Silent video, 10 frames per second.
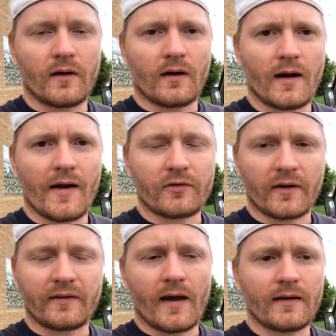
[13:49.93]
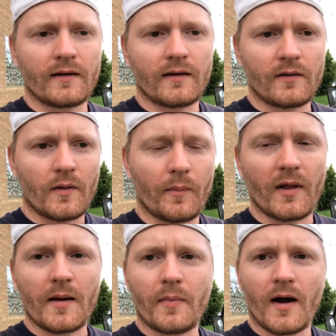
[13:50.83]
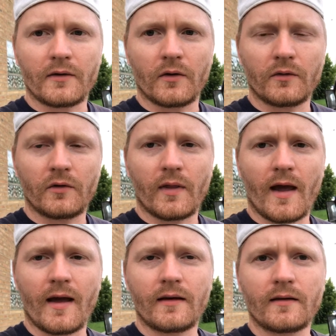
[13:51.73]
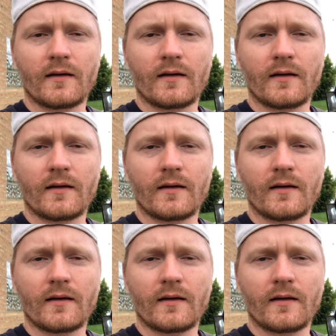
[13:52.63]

After I sand it, apply Bondo to that